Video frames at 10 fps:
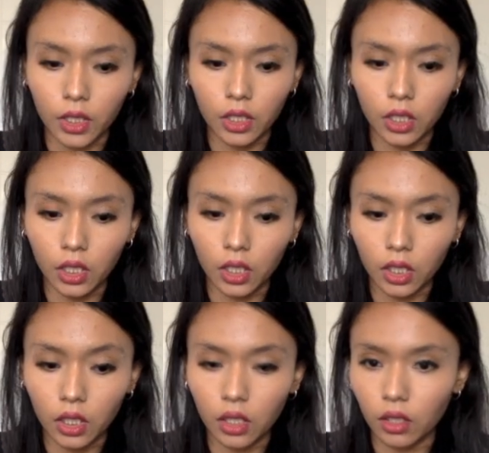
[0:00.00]

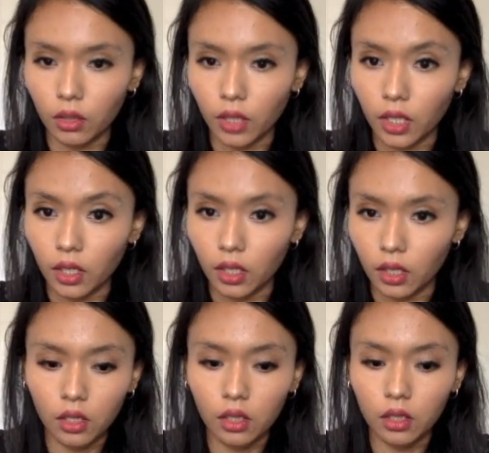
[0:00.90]
t array
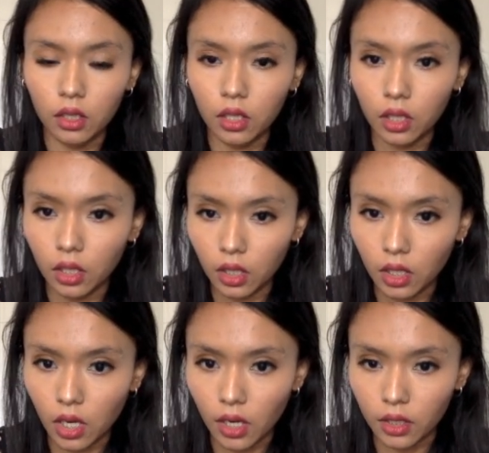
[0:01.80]
t
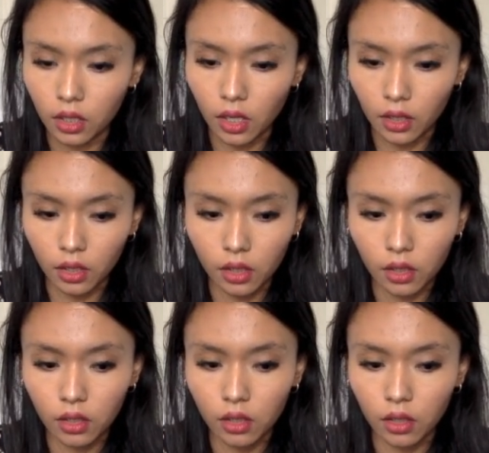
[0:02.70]
idx.
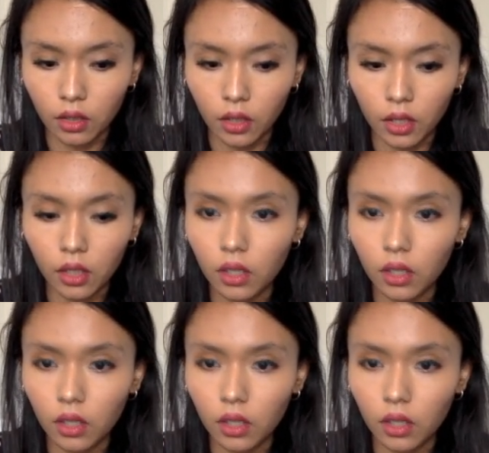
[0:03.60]
Okay.